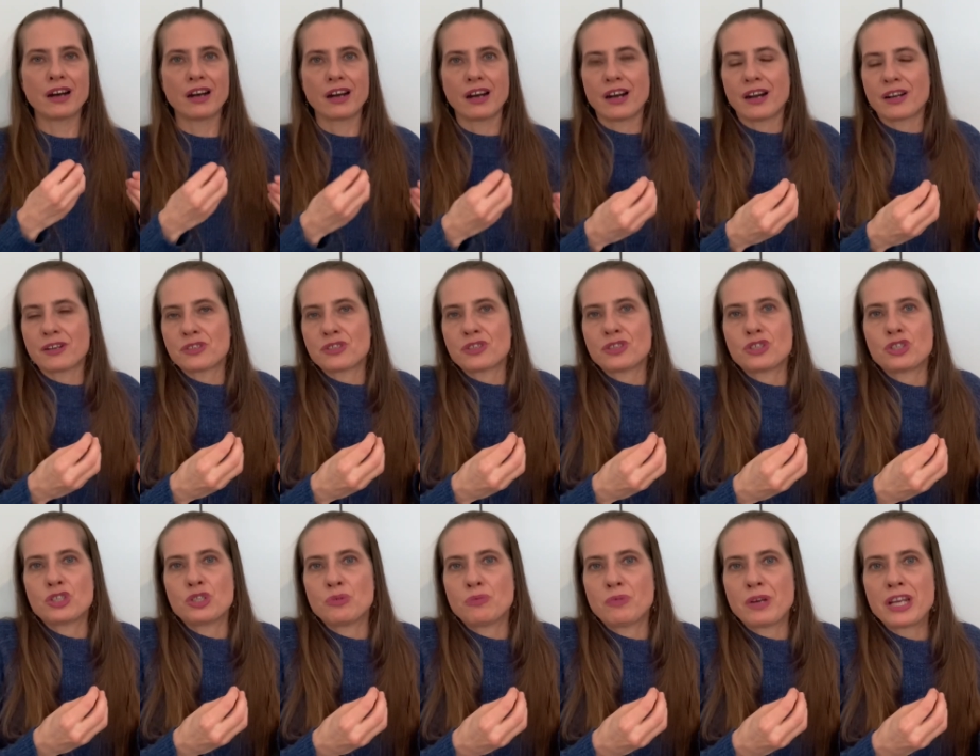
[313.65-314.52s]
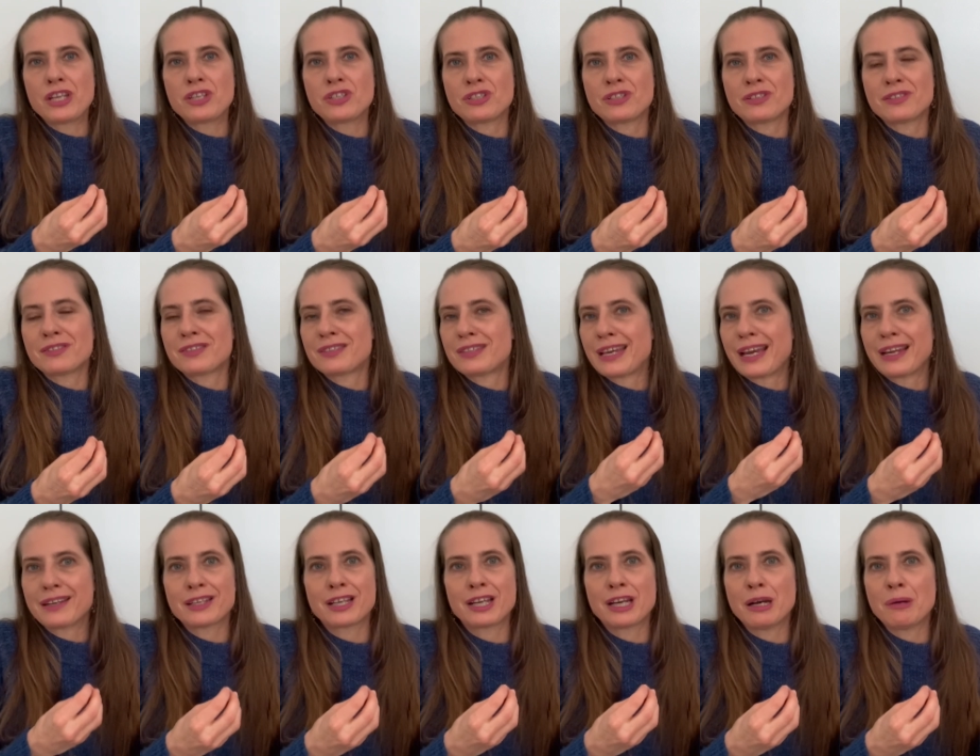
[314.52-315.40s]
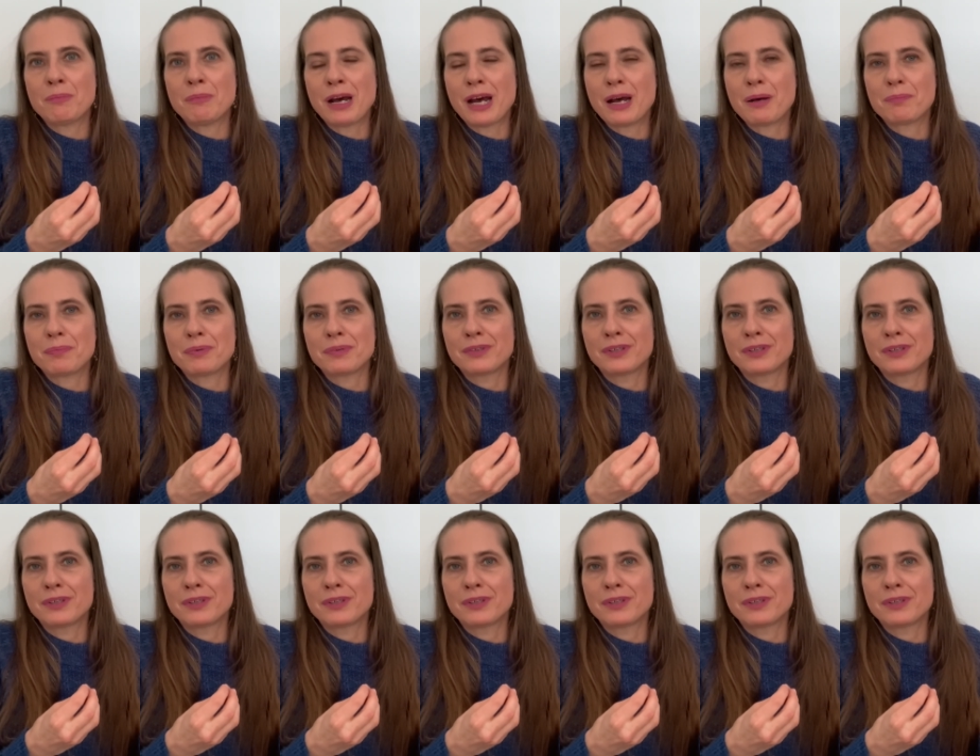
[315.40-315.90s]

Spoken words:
our situations that come up.